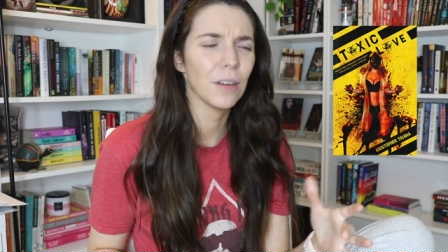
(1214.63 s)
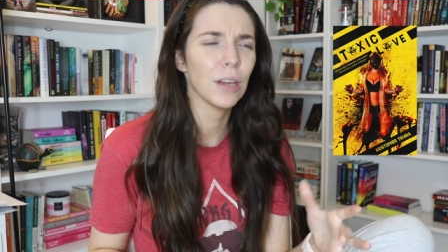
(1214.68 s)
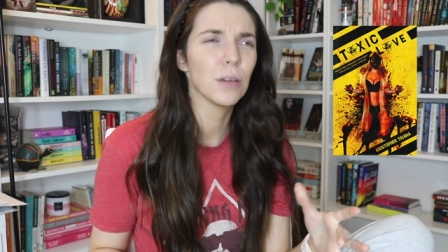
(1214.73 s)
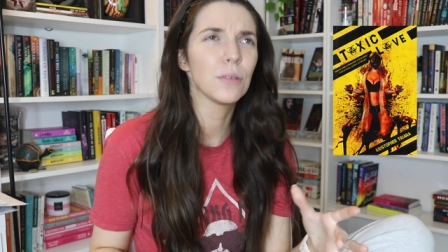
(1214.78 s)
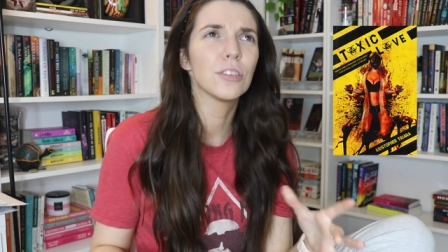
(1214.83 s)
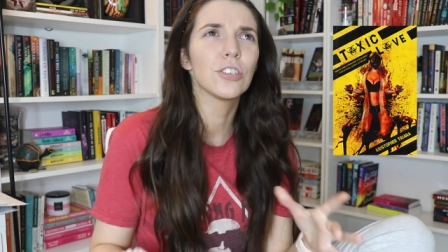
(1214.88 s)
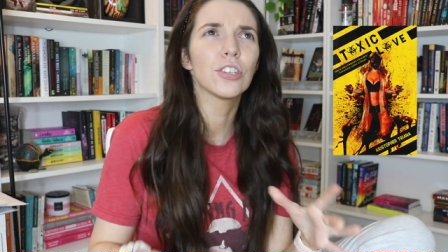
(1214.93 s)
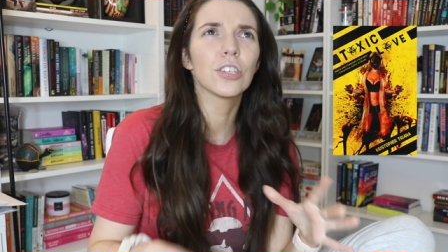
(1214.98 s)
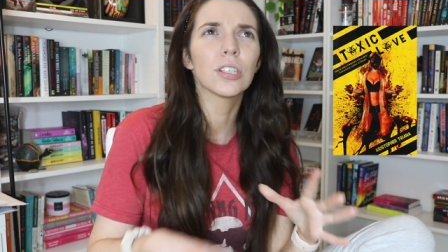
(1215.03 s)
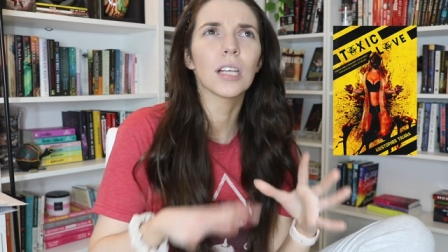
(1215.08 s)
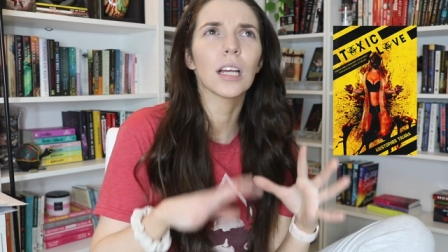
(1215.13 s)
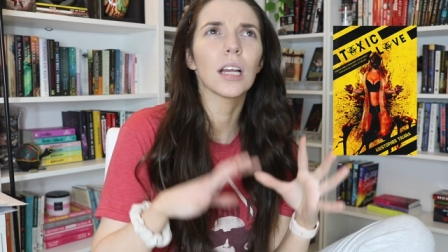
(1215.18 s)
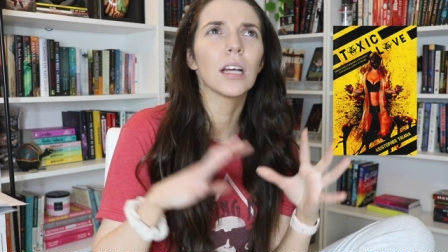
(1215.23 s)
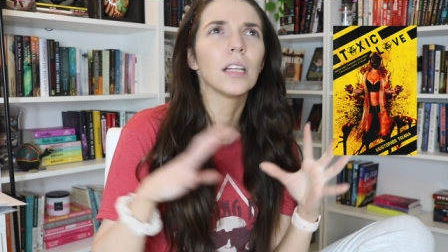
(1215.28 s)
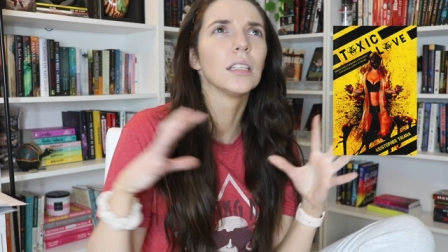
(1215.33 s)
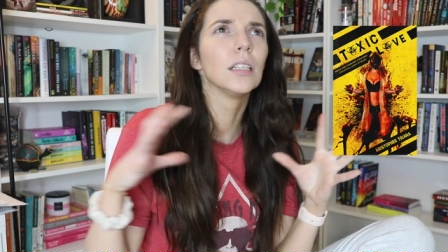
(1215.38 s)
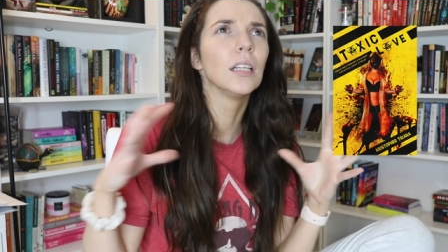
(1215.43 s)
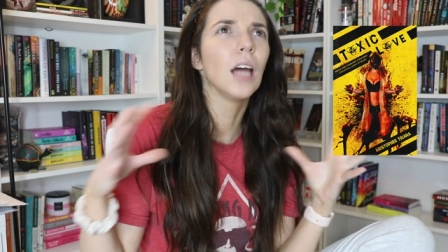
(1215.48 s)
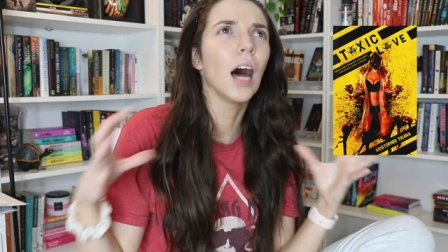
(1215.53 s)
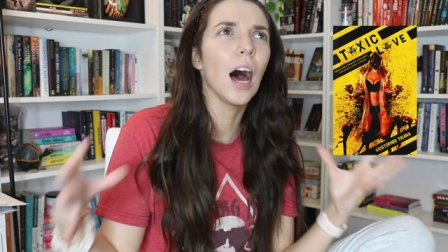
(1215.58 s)
It was just like a
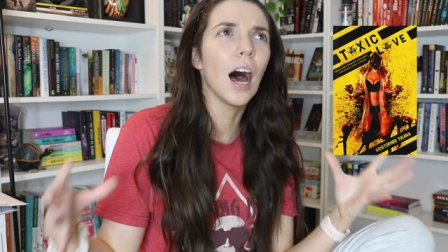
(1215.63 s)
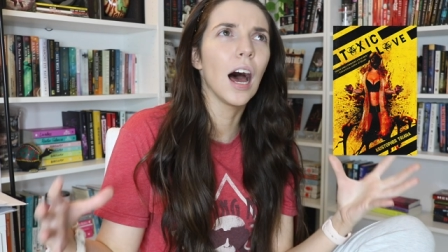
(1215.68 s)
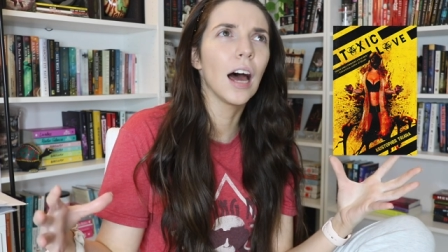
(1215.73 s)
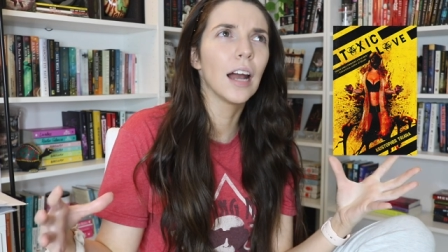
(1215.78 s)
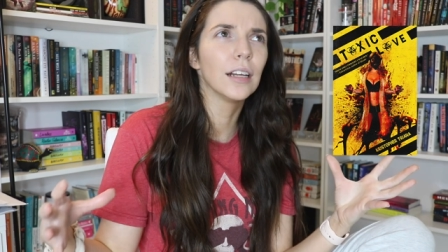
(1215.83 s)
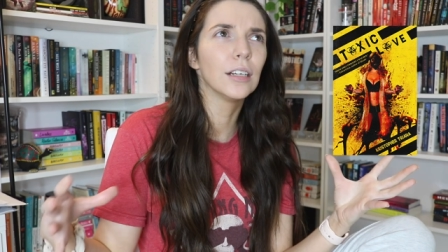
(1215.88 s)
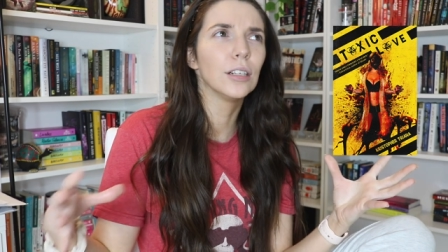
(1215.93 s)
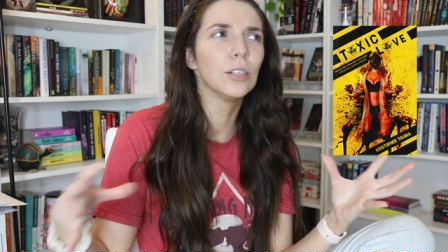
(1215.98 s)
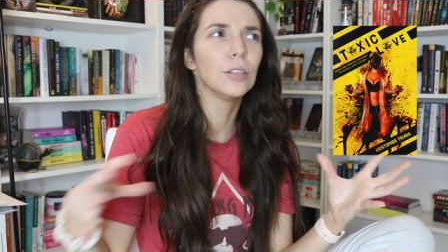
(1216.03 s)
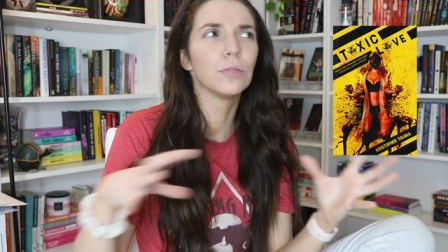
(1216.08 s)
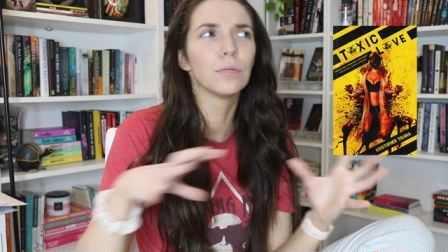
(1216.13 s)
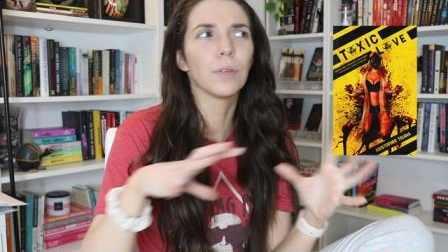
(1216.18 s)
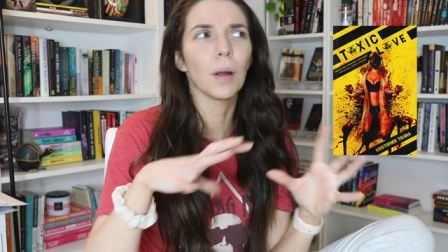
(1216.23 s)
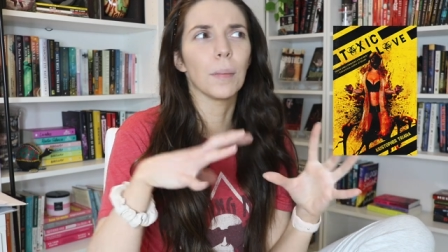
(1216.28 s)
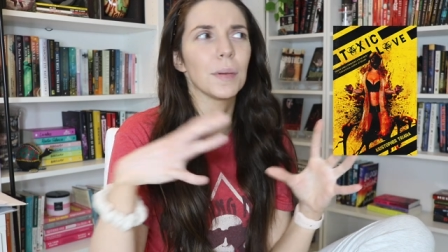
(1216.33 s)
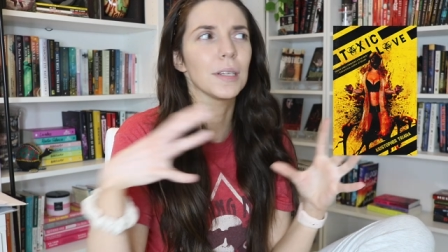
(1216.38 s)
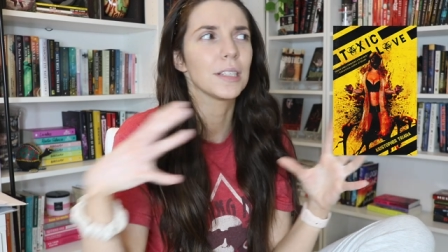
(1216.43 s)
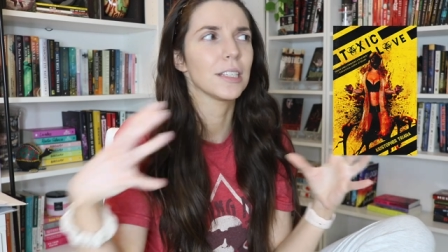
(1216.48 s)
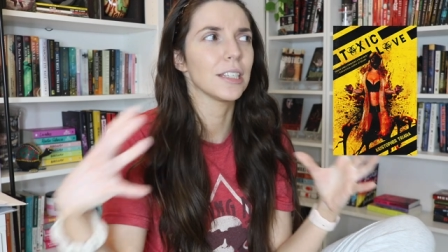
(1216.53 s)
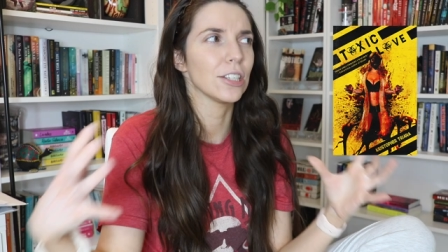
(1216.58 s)
lot of
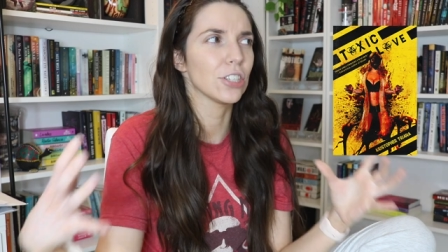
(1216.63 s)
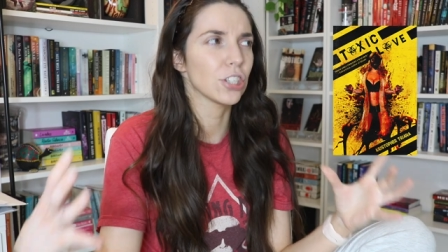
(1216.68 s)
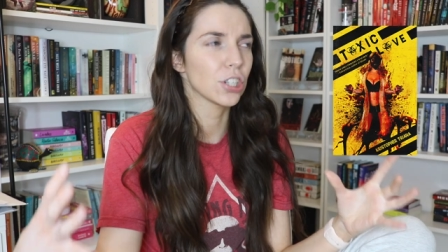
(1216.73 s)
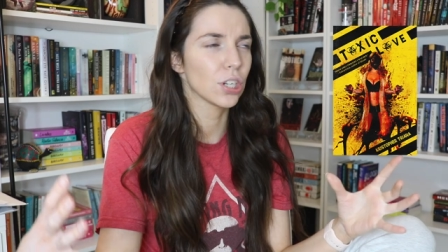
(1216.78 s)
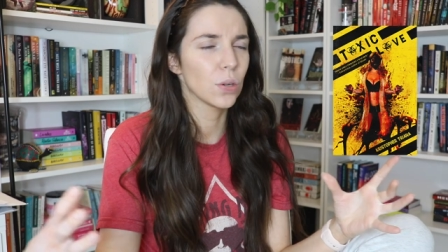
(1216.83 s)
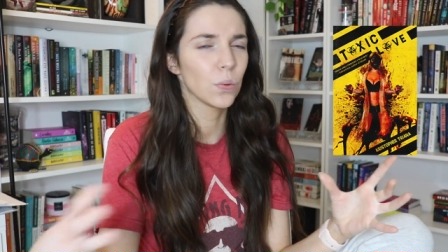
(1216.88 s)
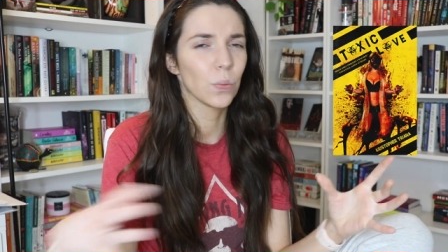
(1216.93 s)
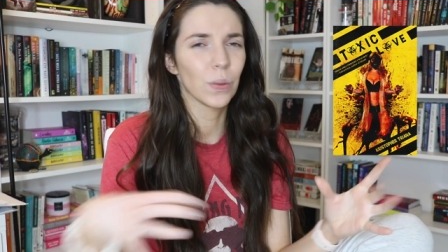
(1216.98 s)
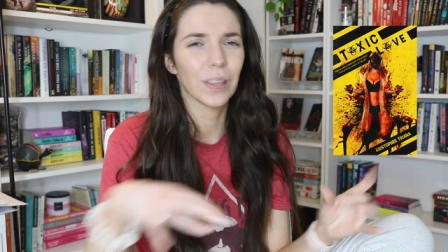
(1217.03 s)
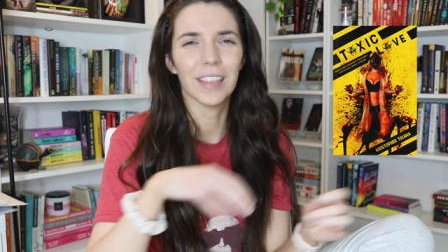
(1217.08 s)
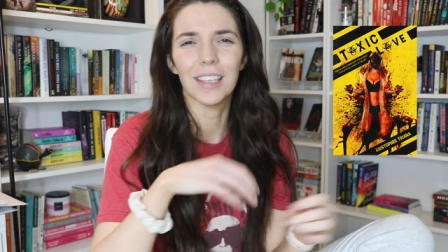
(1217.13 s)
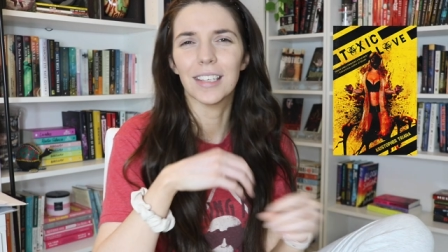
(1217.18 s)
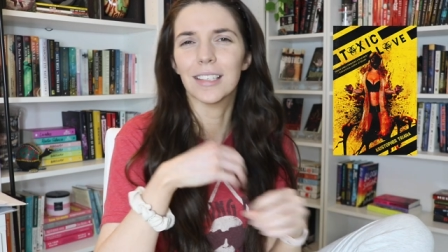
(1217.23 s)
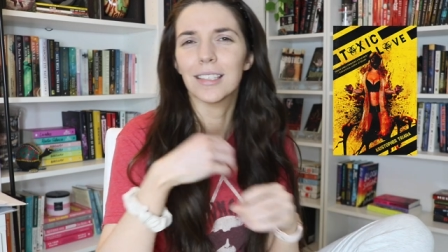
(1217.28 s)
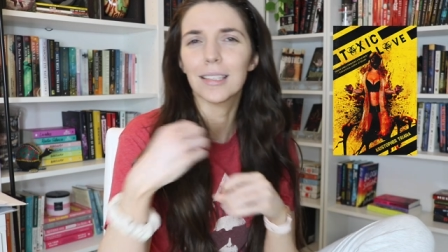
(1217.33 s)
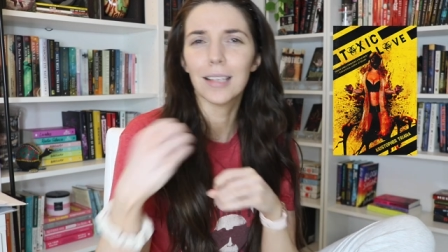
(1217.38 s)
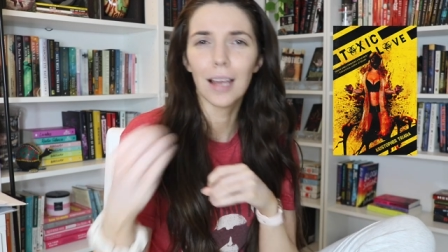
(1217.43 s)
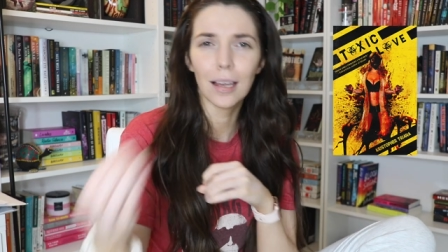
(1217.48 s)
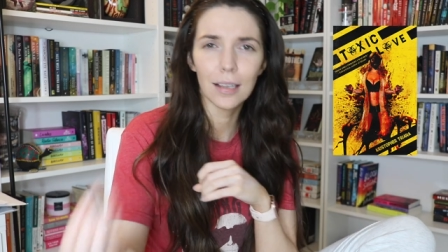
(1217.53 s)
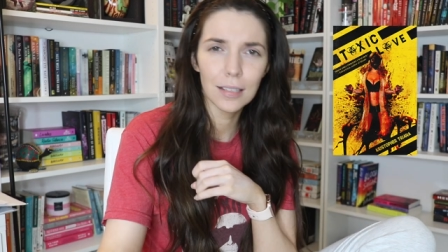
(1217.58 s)
repetition with these
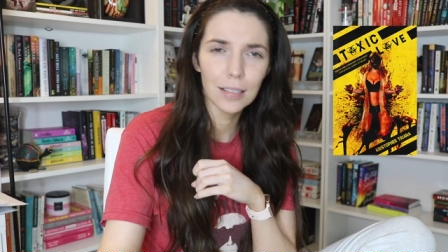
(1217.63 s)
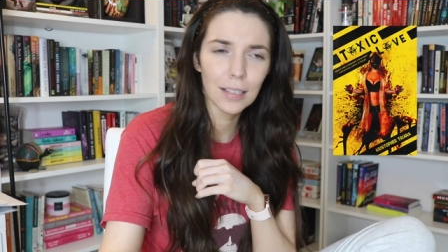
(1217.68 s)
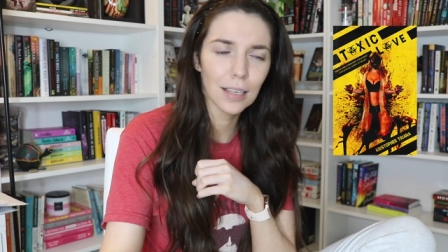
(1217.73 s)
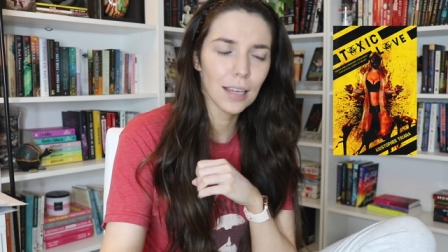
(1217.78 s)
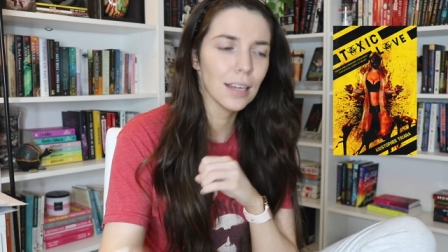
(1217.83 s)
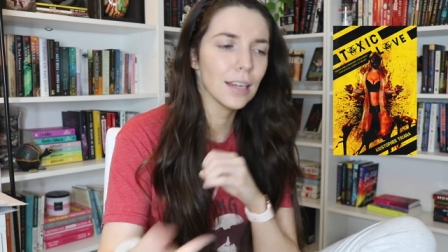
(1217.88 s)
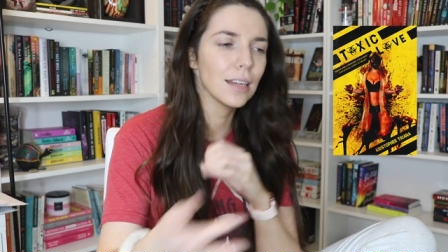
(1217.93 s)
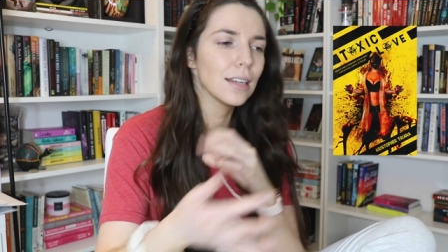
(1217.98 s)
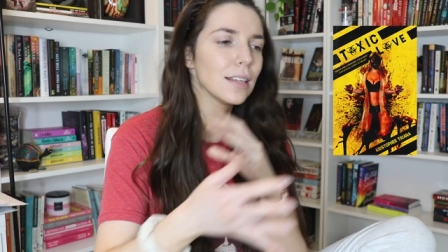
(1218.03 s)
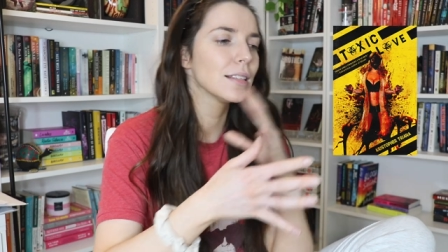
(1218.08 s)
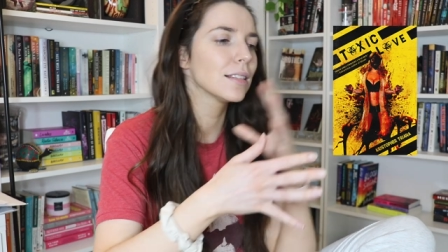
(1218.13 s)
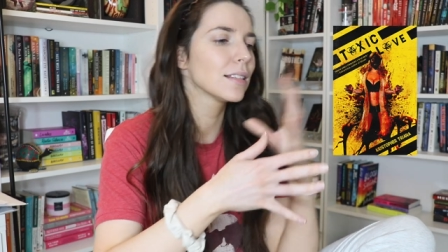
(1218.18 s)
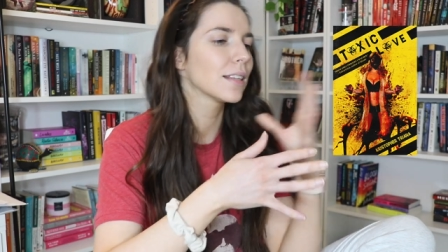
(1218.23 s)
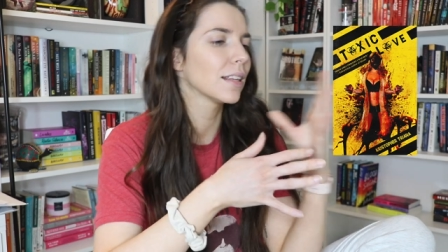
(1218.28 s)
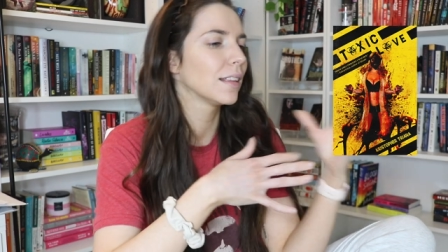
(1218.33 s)
sex scenes,